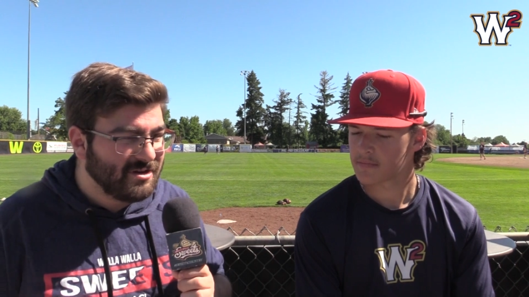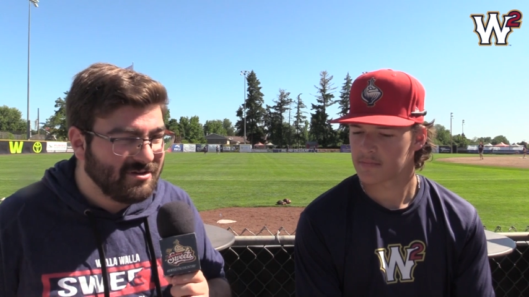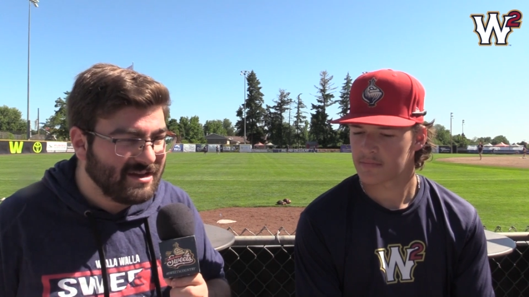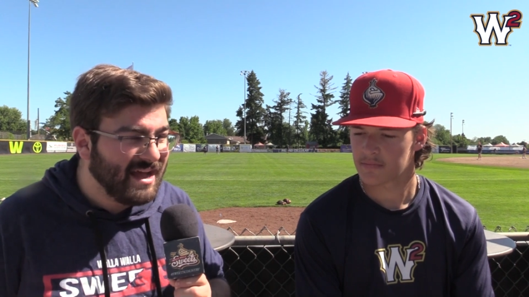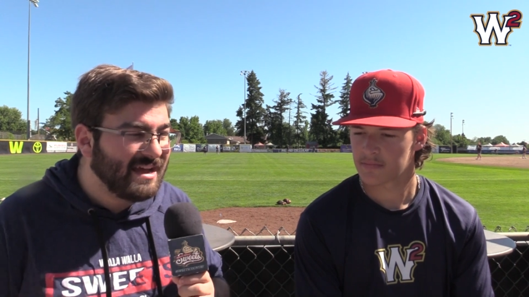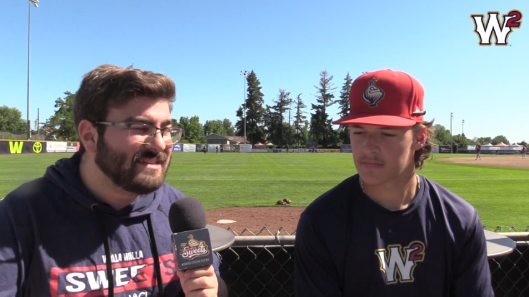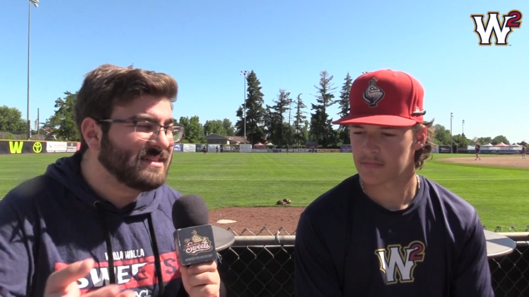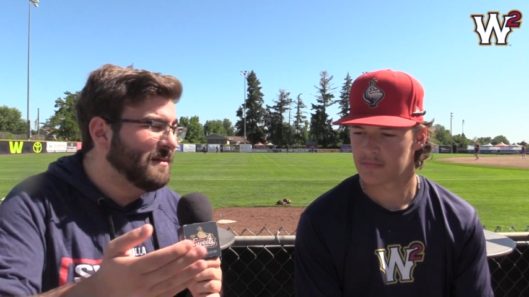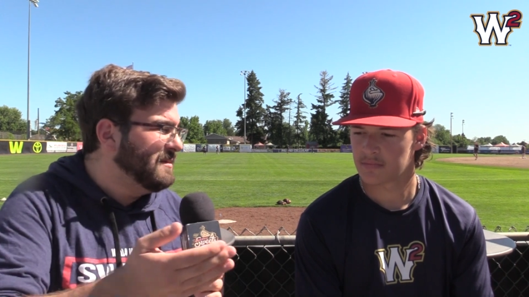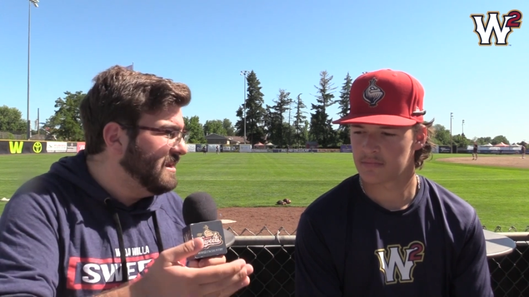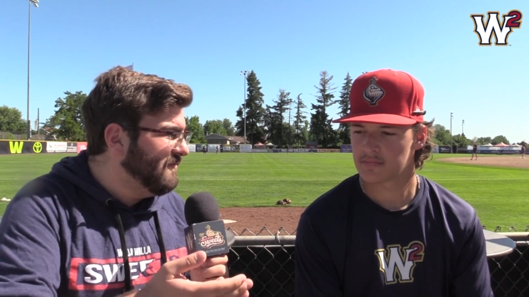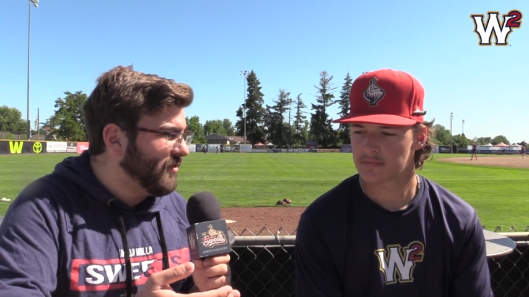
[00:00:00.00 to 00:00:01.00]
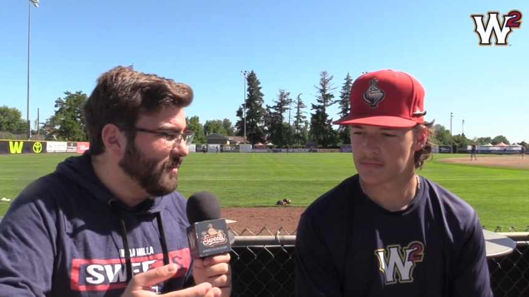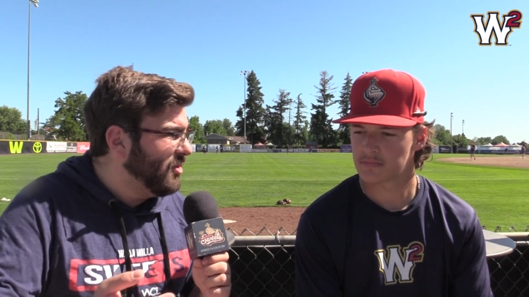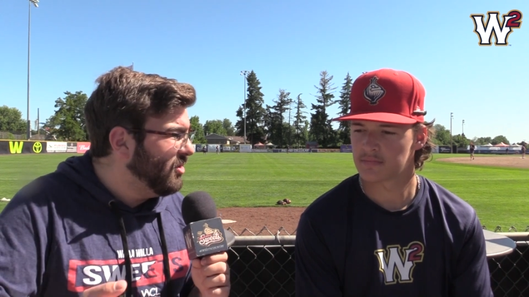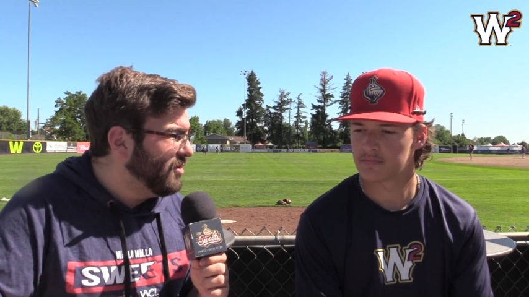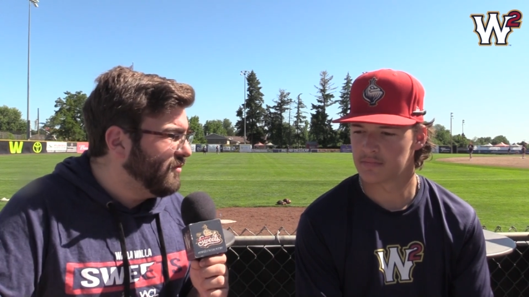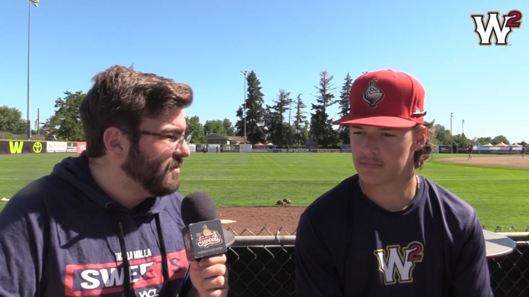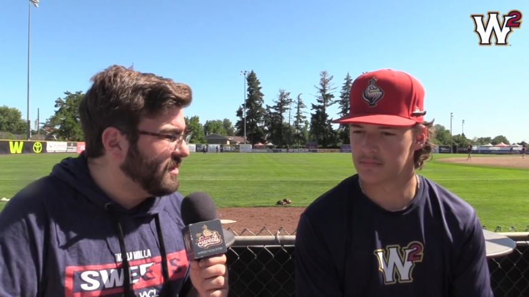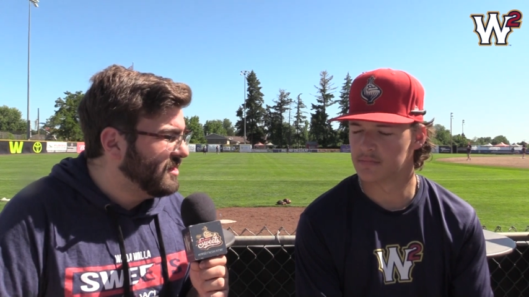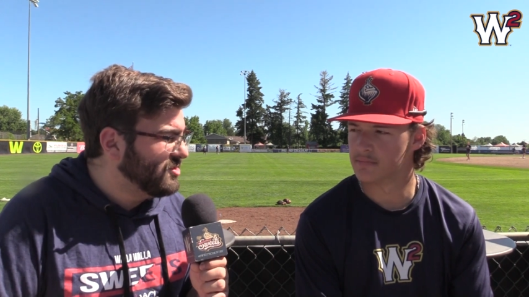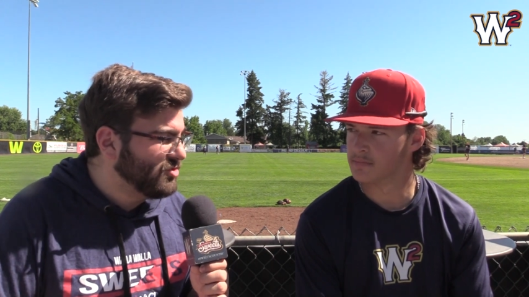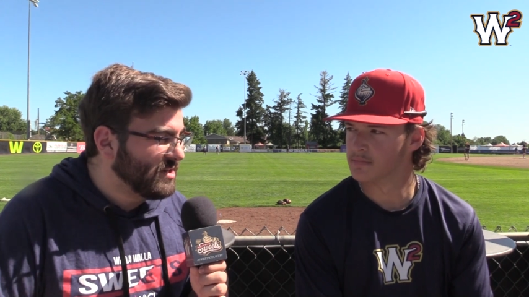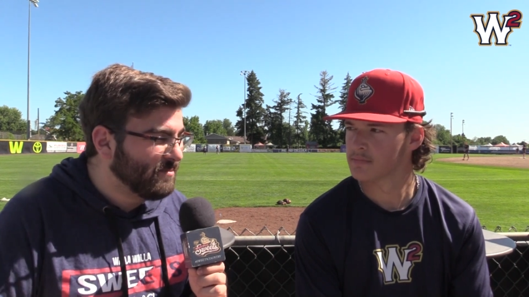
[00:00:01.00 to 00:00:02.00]
Speaker 1: you know, guys coming in from all over the
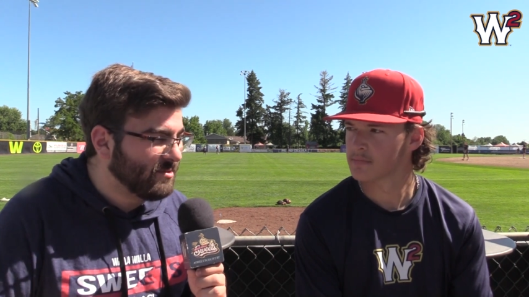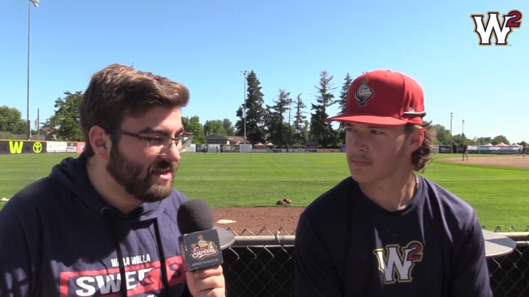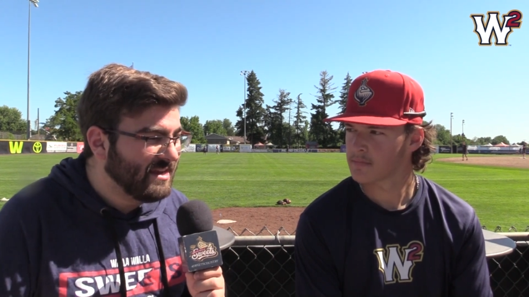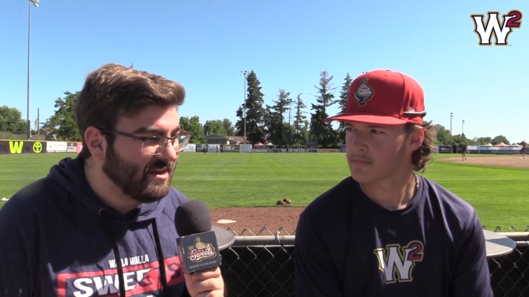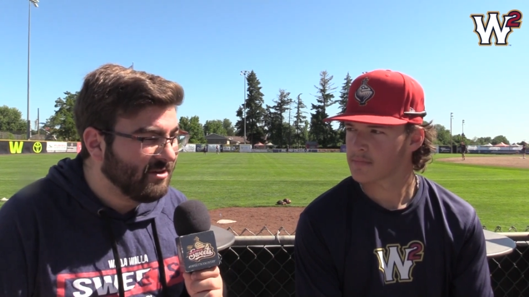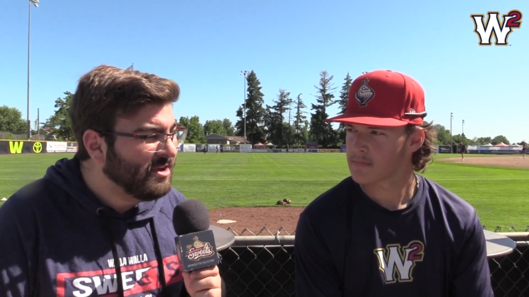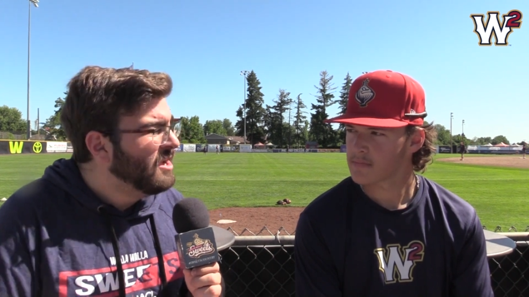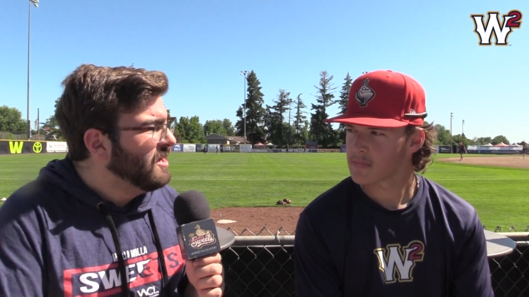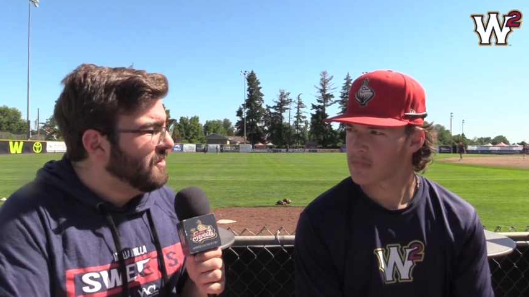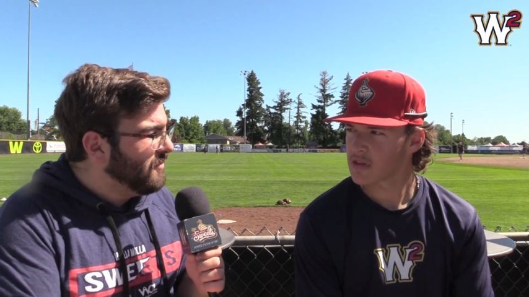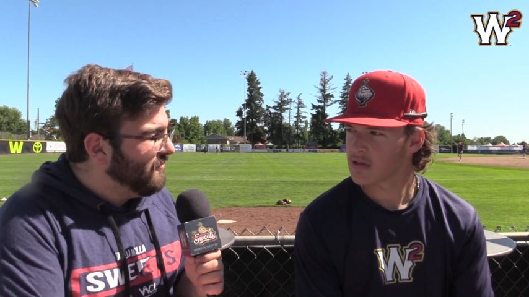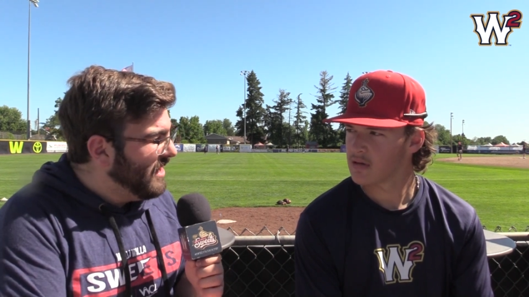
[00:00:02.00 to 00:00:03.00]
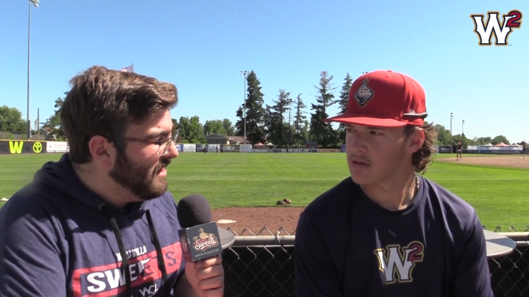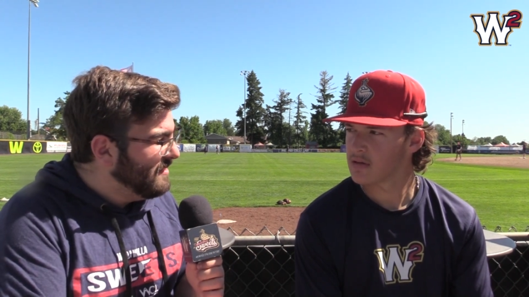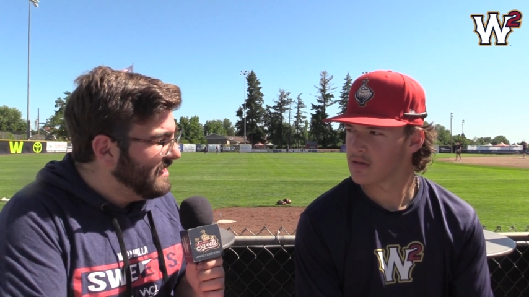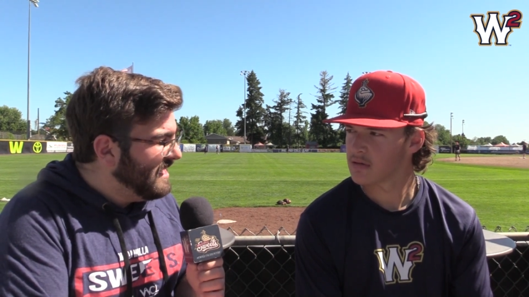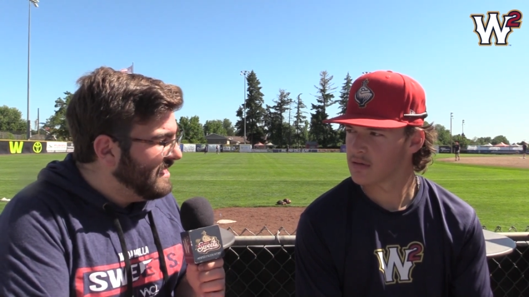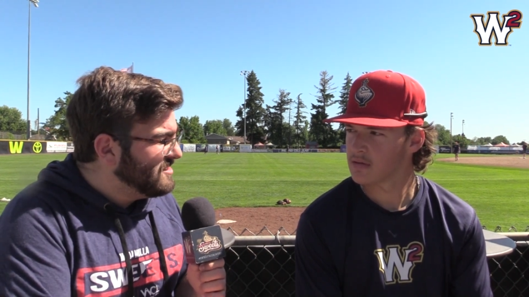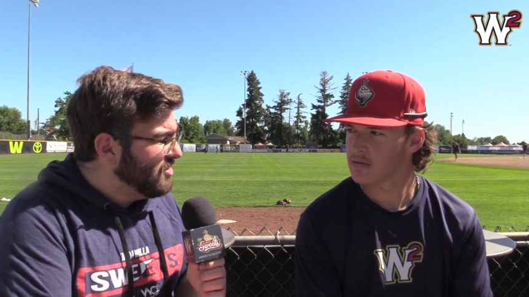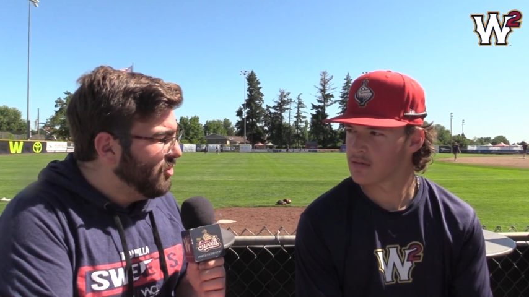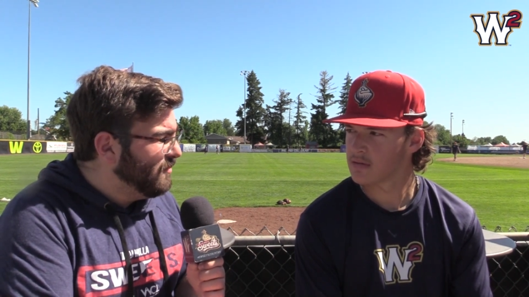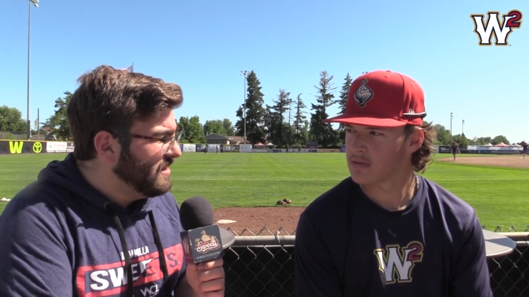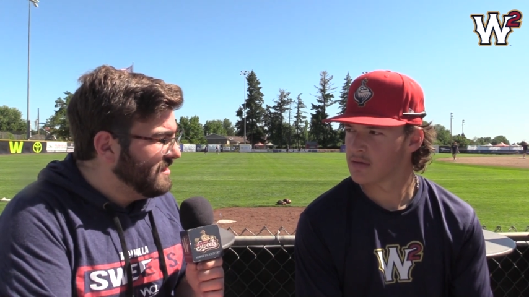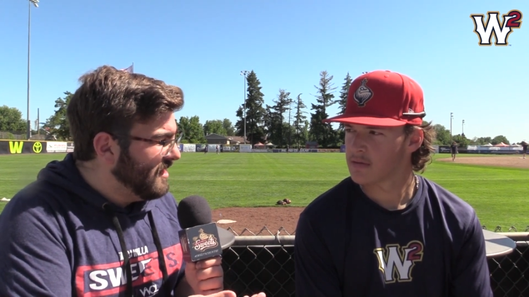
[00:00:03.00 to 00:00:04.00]
country to play here. Your family has
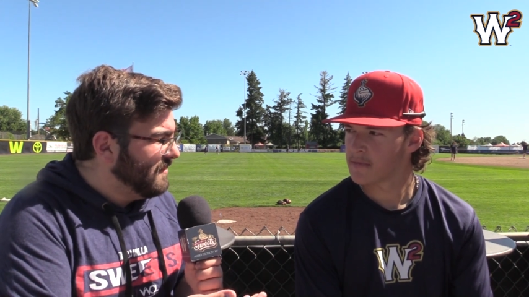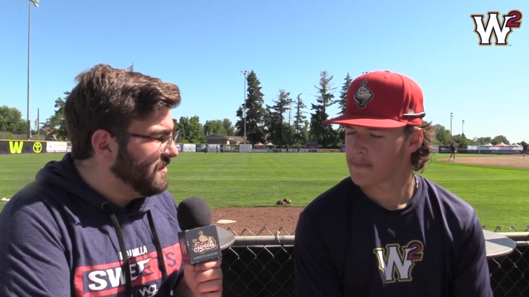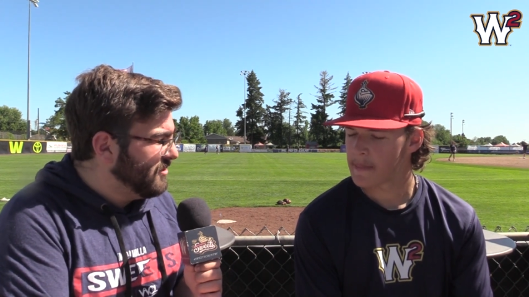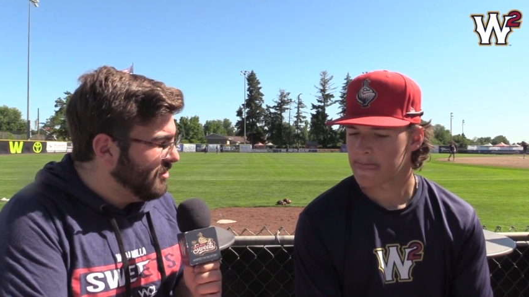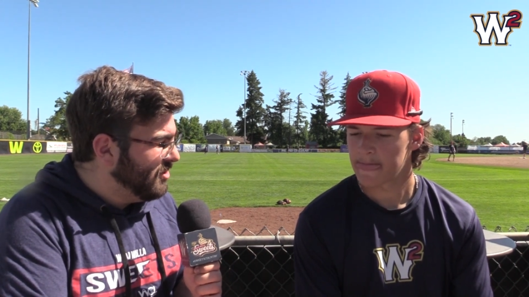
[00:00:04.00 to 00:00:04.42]
opened up your